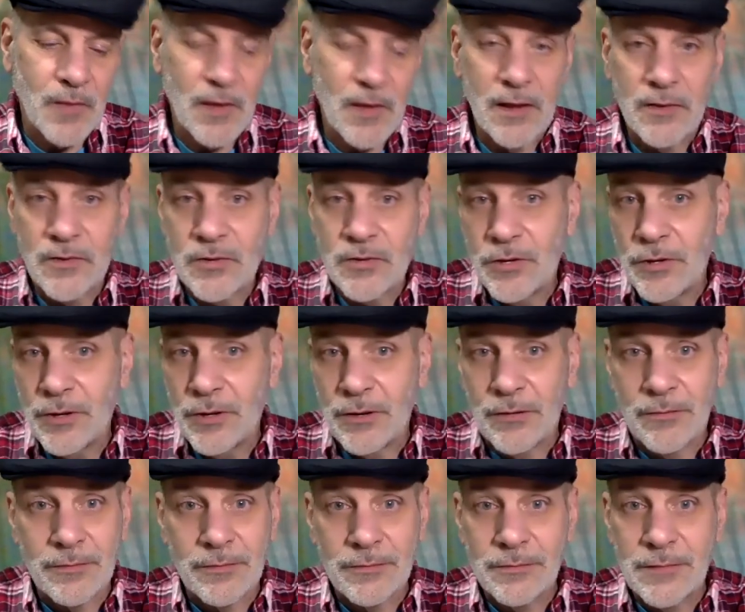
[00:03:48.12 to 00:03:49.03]
It's good.
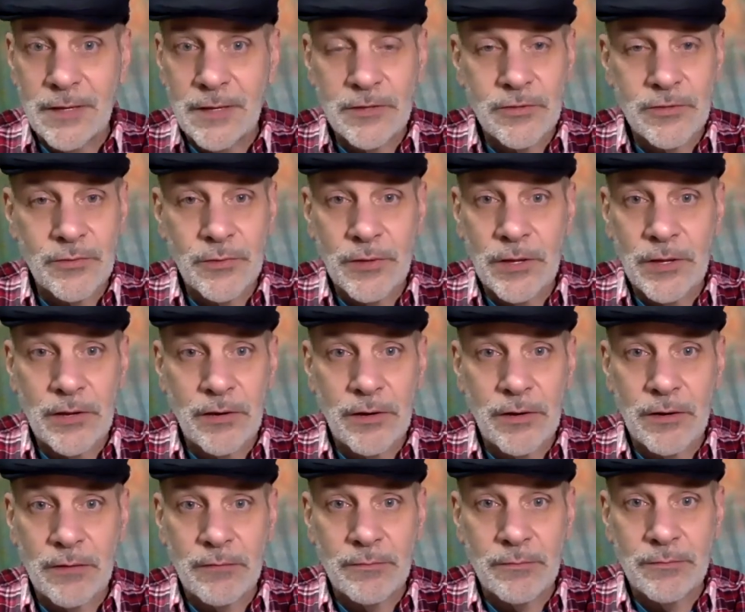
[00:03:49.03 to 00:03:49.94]
It's really
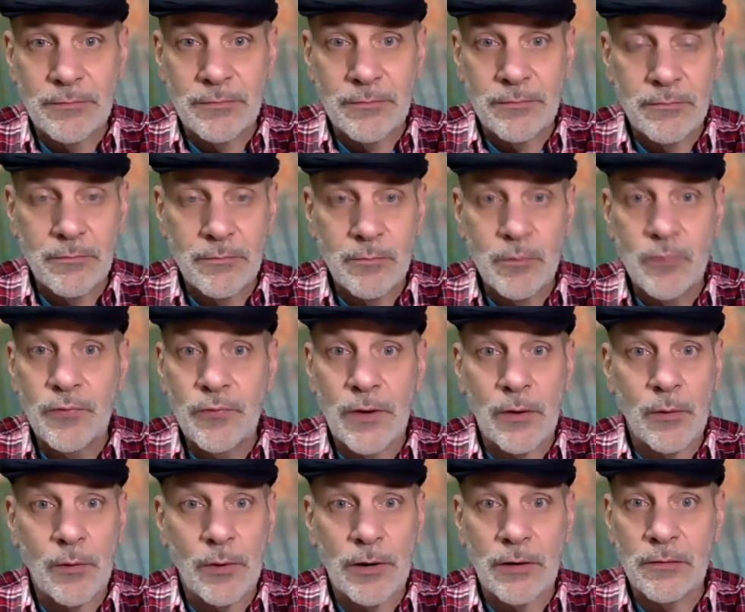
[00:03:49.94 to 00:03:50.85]
good. Move
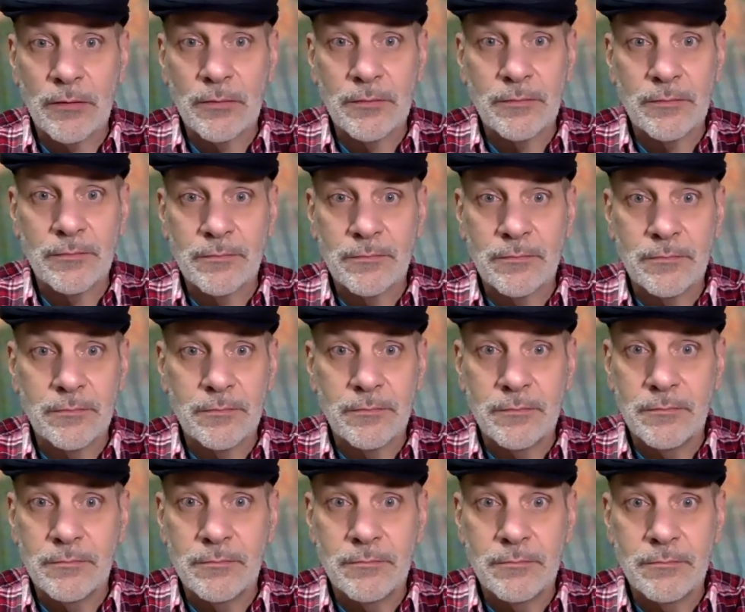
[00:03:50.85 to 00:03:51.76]
forward
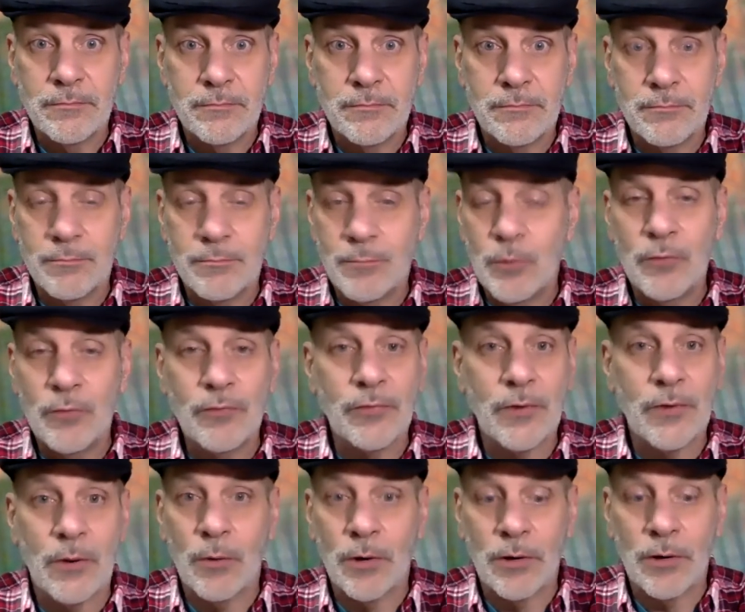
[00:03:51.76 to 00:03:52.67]
move
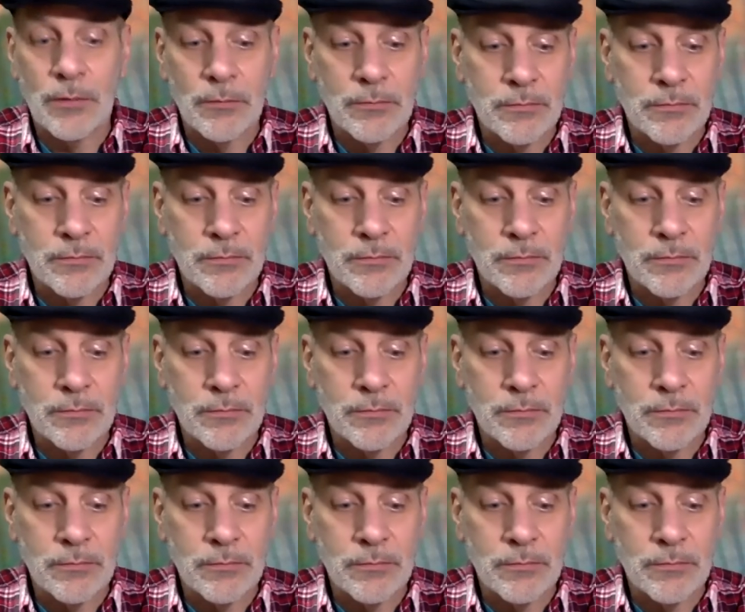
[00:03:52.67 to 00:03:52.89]
forward.